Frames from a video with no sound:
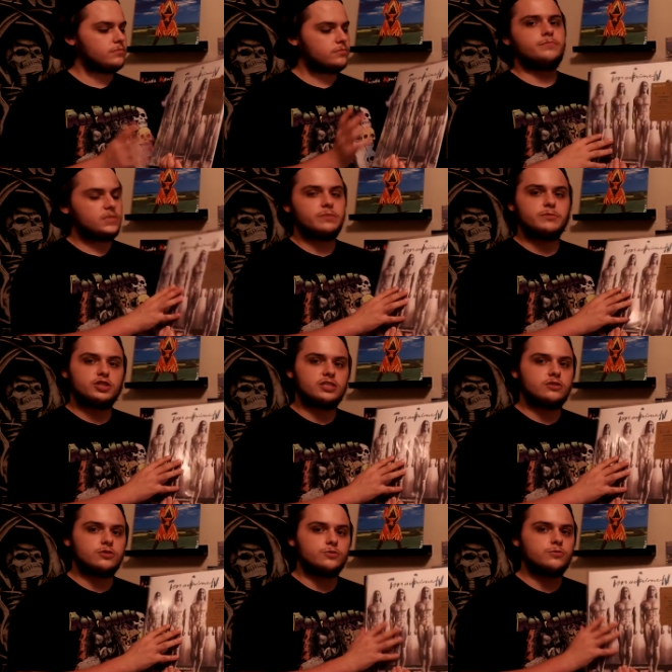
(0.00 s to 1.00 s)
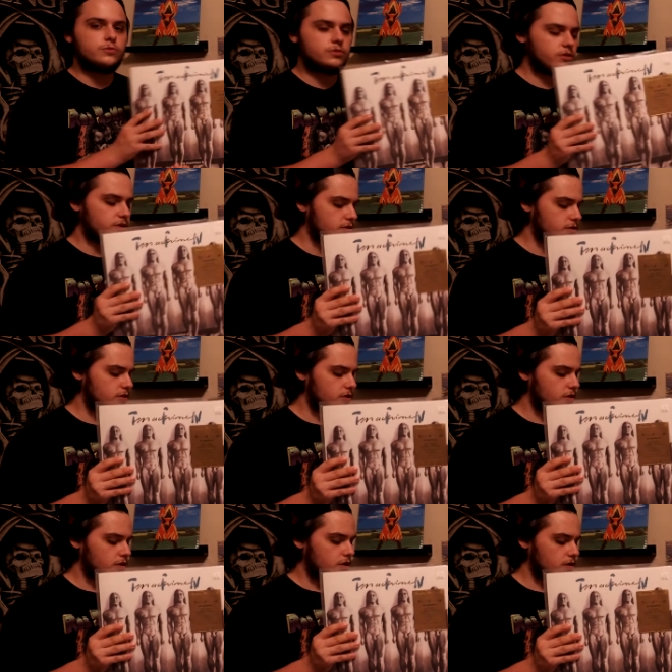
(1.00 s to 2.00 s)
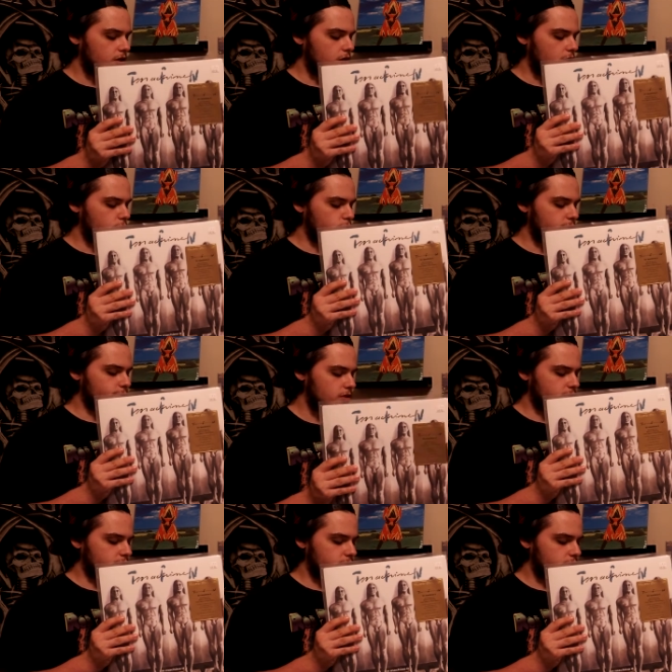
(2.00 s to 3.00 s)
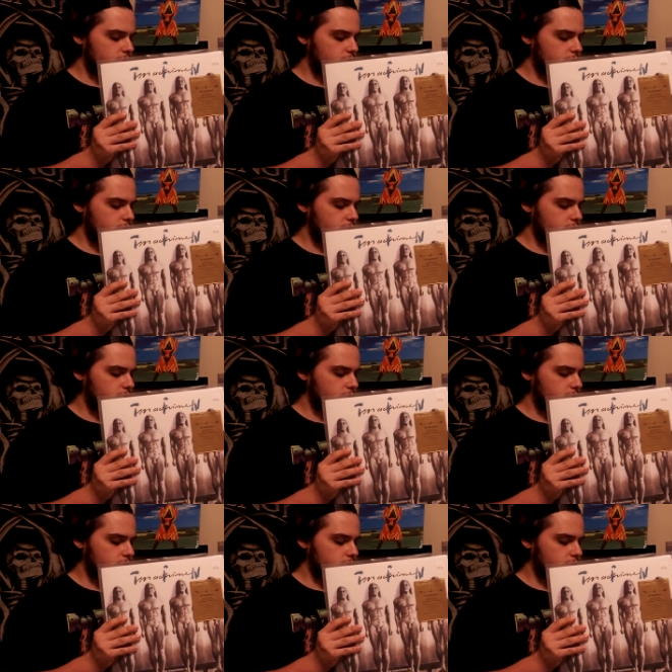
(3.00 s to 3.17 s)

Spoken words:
Tin Machine 2, the re-release,